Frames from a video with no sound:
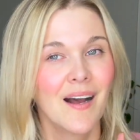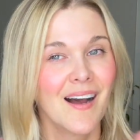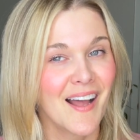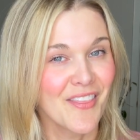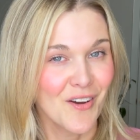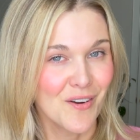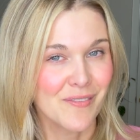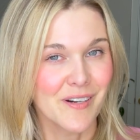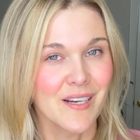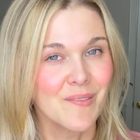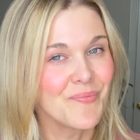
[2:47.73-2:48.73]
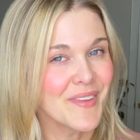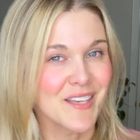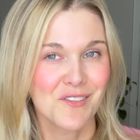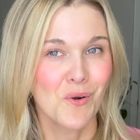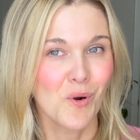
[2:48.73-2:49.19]
and the ovary
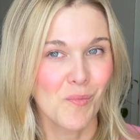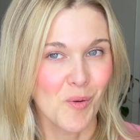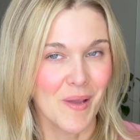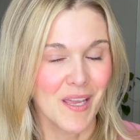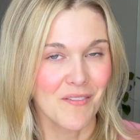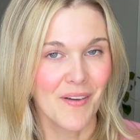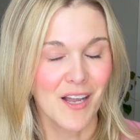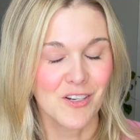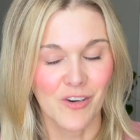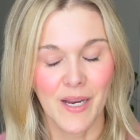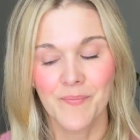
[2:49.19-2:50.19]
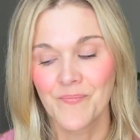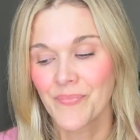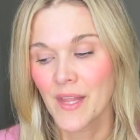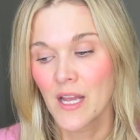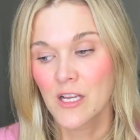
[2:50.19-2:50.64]
is a hormone-making factory.
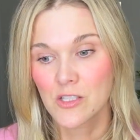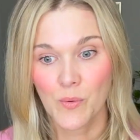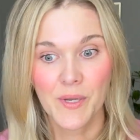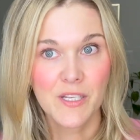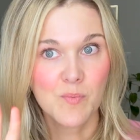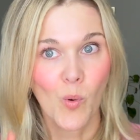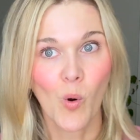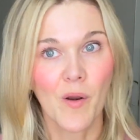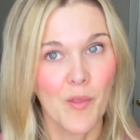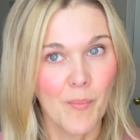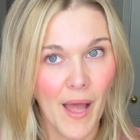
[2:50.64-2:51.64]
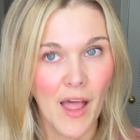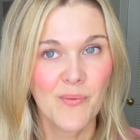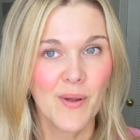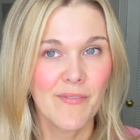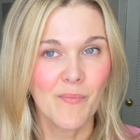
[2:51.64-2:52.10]
So it gets bored, and the
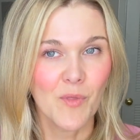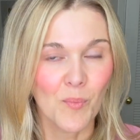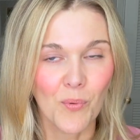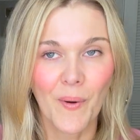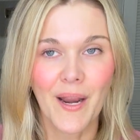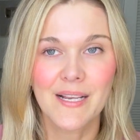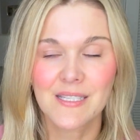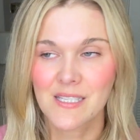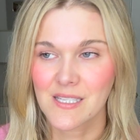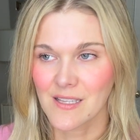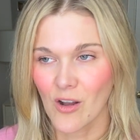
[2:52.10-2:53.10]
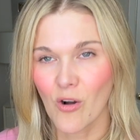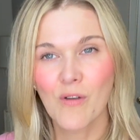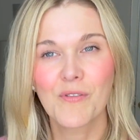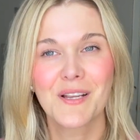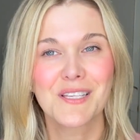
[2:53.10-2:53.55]
pathway from the brain to the
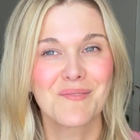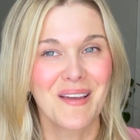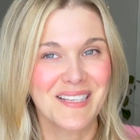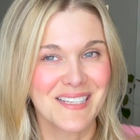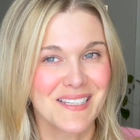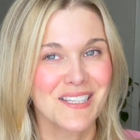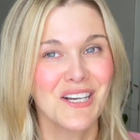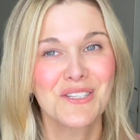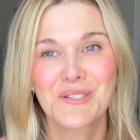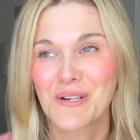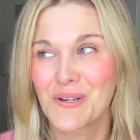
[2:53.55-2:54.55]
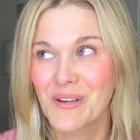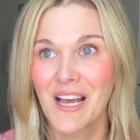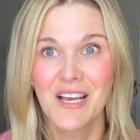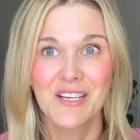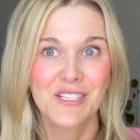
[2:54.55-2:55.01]
ovary to make testosterone
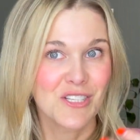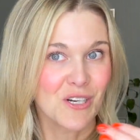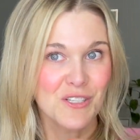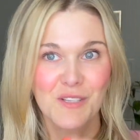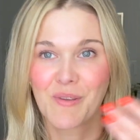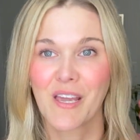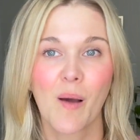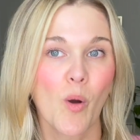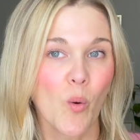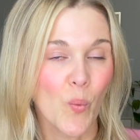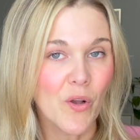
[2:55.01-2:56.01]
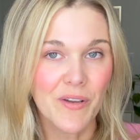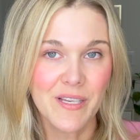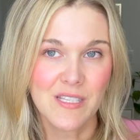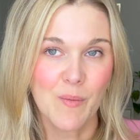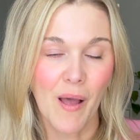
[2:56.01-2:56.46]
starts to become a real
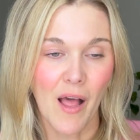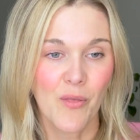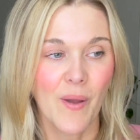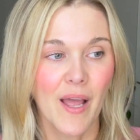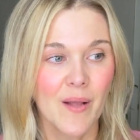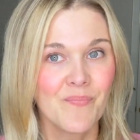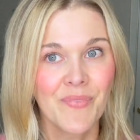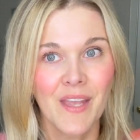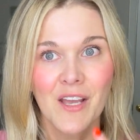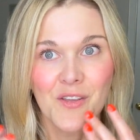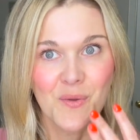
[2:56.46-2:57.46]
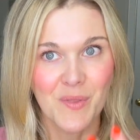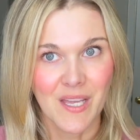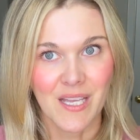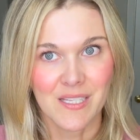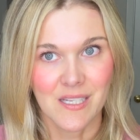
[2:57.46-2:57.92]
easy pathway. You
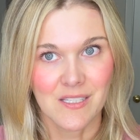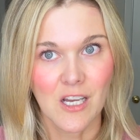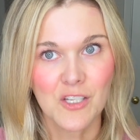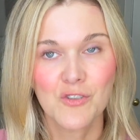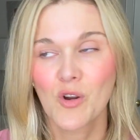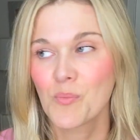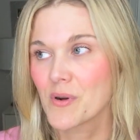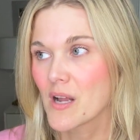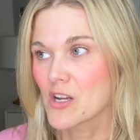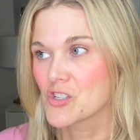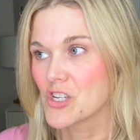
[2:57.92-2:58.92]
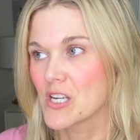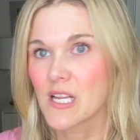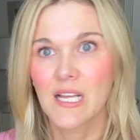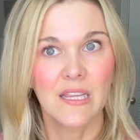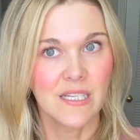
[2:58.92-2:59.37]
then get testosterone production,
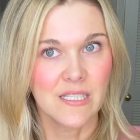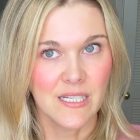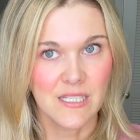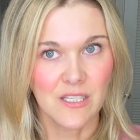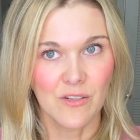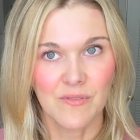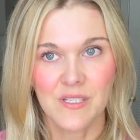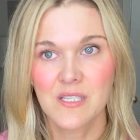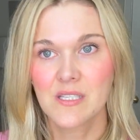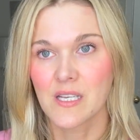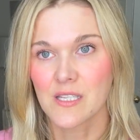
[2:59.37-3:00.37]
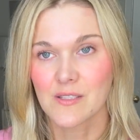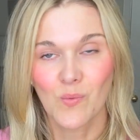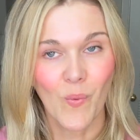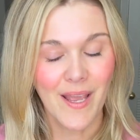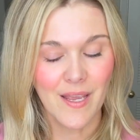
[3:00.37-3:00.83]
can lead to insulin resistance,
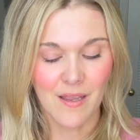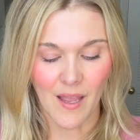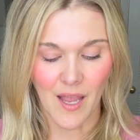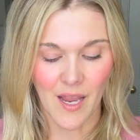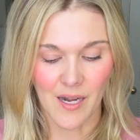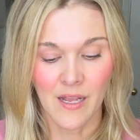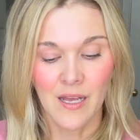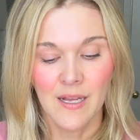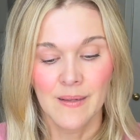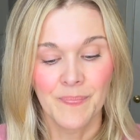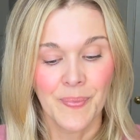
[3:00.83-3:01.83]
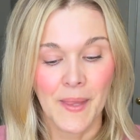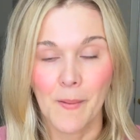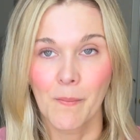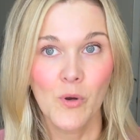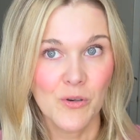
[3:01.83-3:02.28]
weight gain,
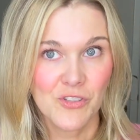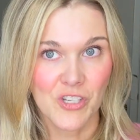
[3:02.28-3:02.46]
mood